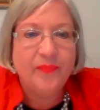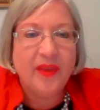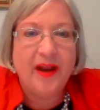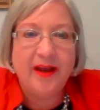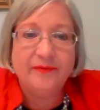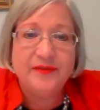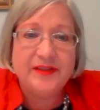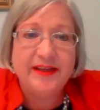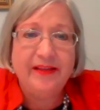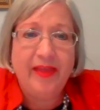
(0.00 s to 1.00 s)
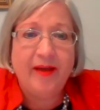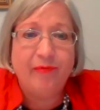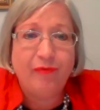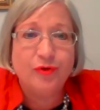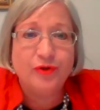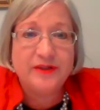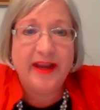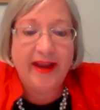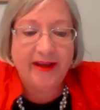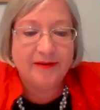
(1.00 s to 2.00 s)
And I have seen that
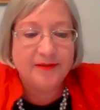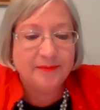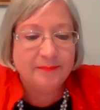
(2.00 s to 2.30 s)
firsthand.